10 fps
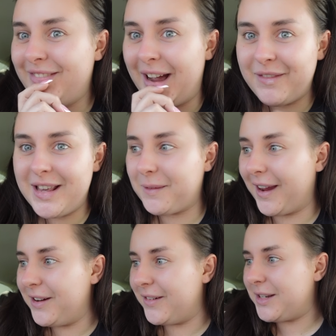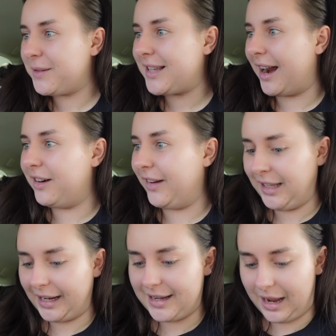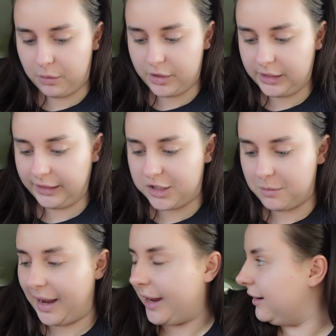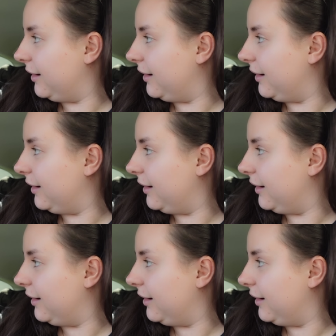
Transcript: That means we can go into his caravan like an hour early, Jimmy.